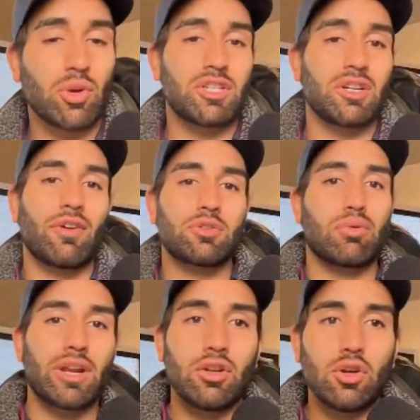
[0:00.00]
If I was
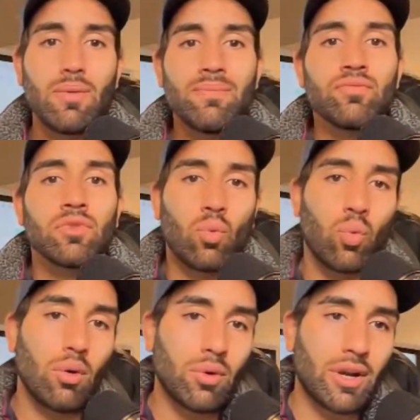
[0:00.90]
brand new,
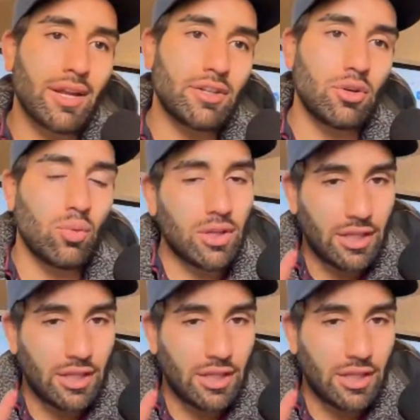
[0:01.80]
what would I do?